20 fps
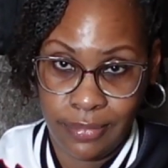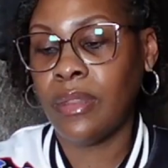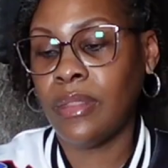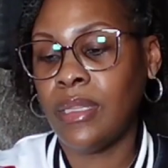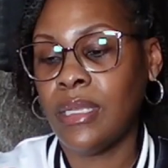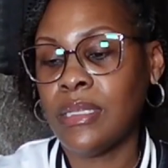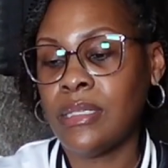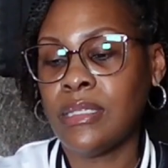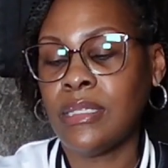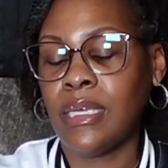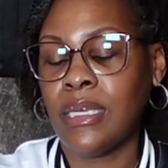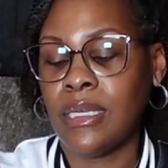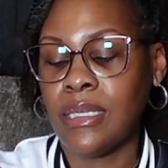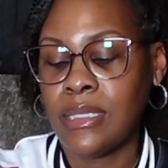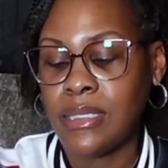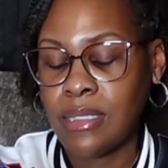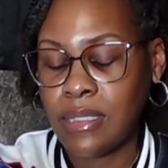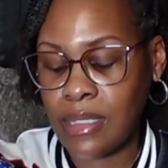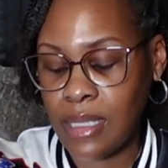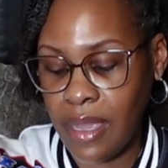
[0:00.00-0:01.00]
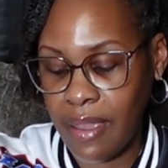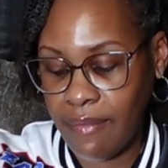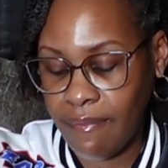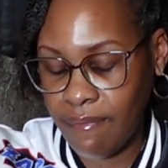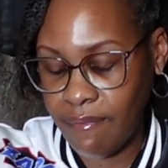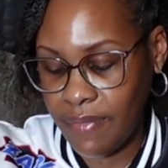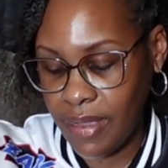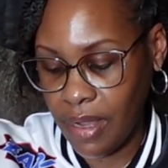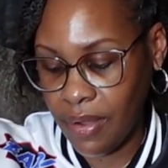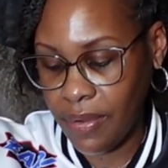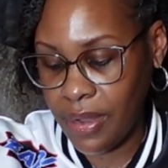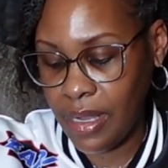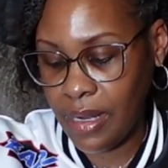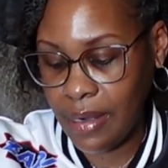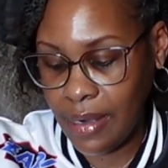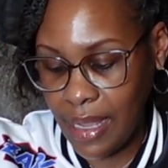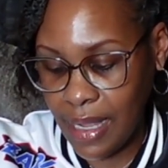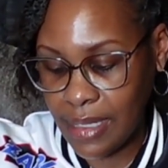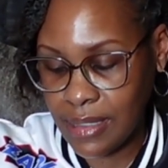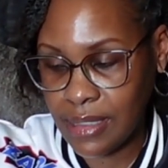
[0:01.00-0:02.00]
This is a very
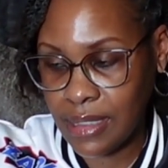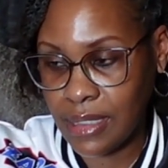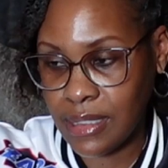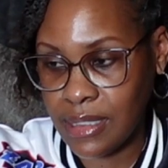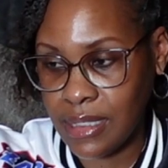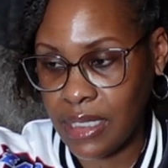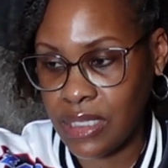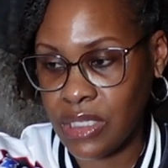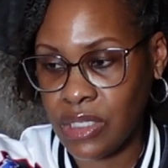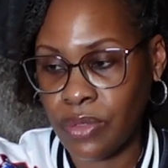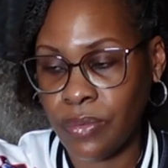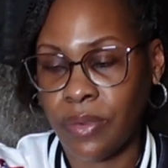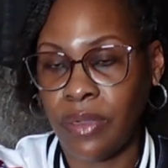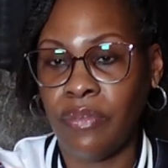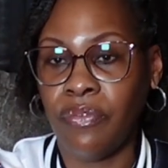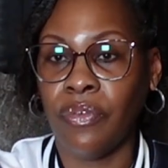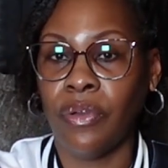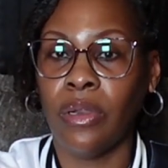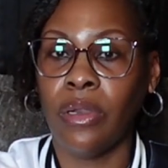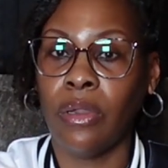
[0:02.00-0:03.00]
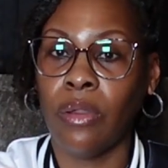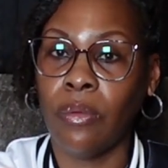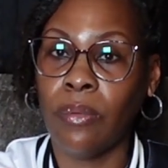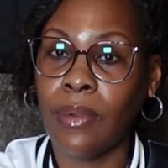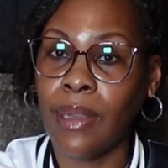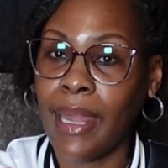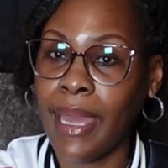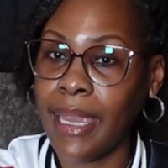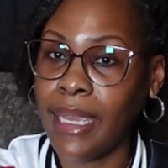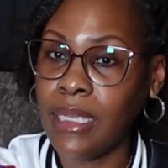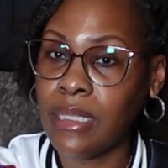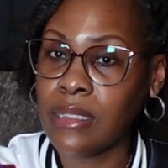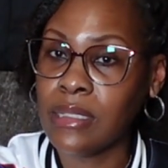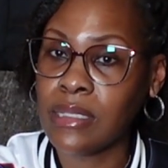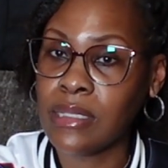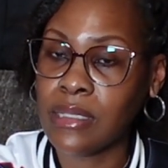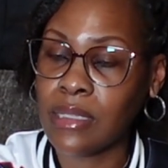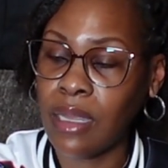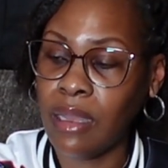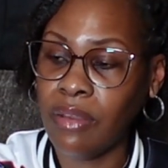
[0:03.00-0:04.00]
nice accessory for low light
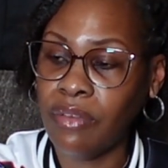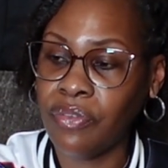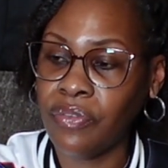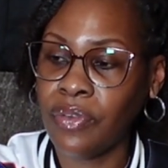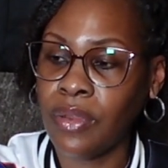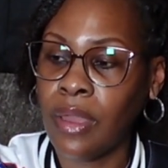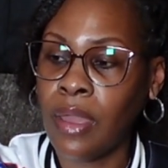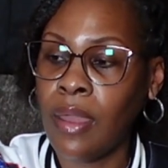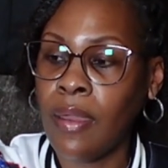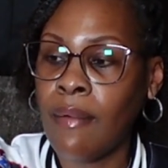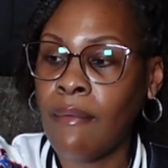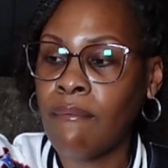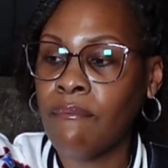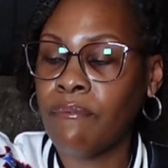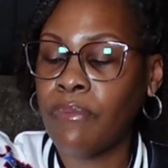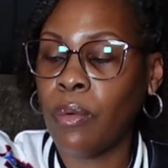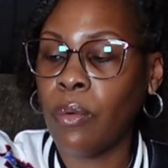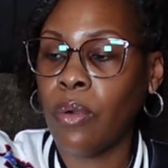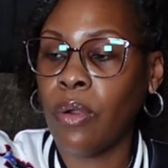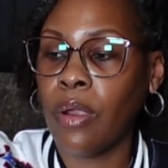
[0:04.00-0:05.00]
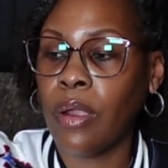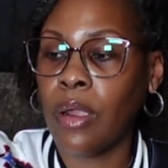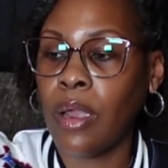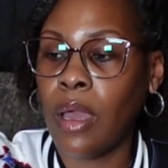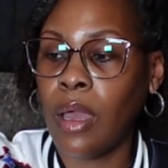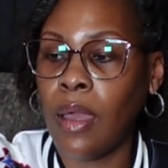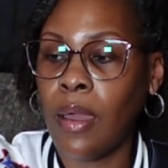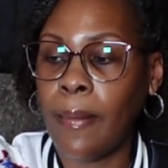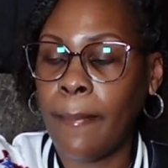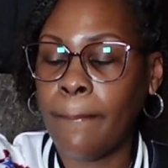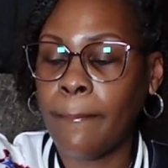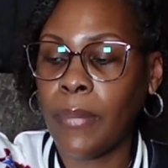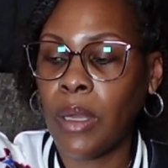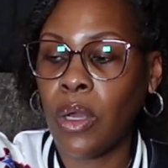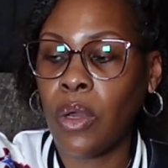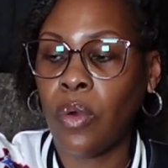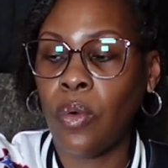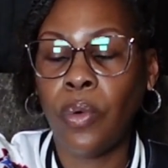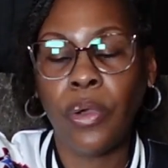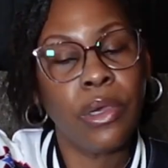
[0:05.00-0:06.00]
stuff, for
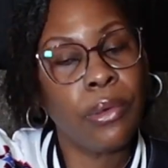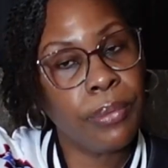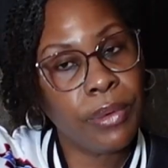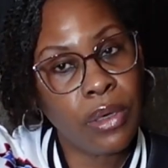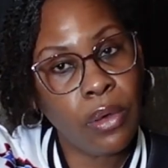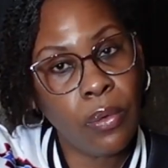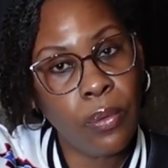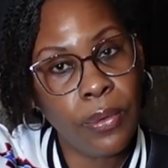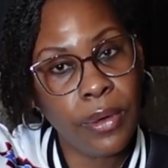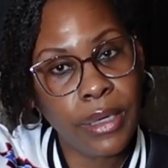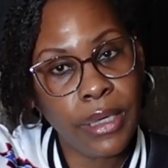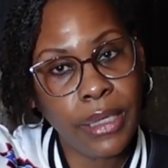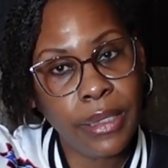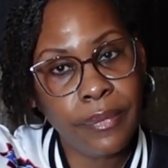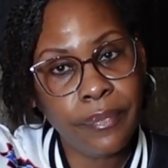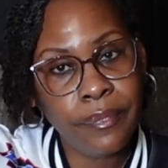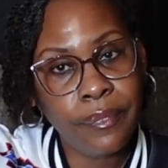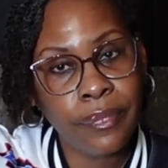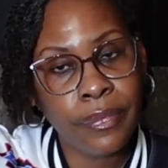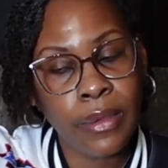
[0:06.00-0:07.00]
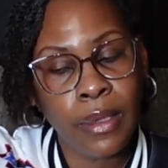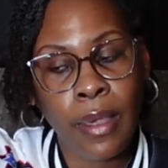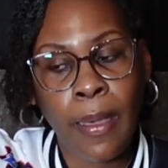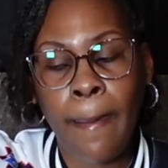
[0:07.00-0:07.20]
quick recording,